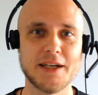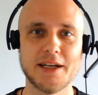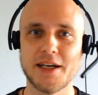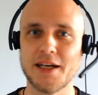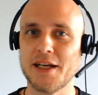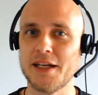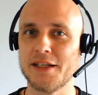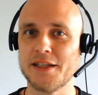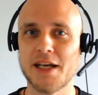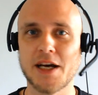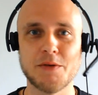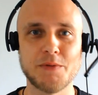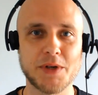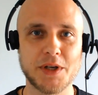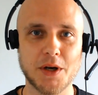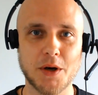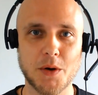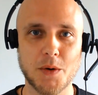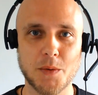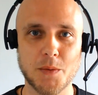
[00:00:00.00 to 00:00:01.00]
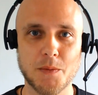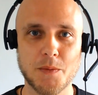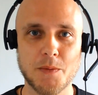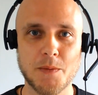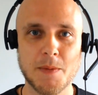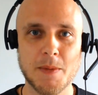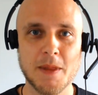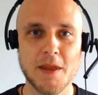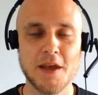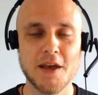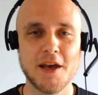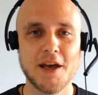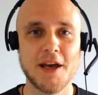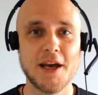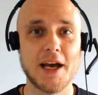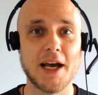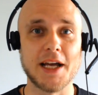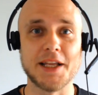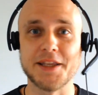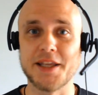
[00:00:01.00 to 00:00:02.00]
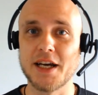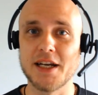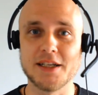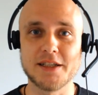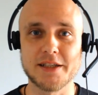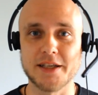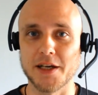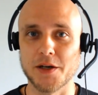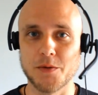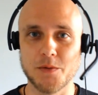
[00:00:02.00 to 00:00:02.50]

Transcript: And now we go. And that is like,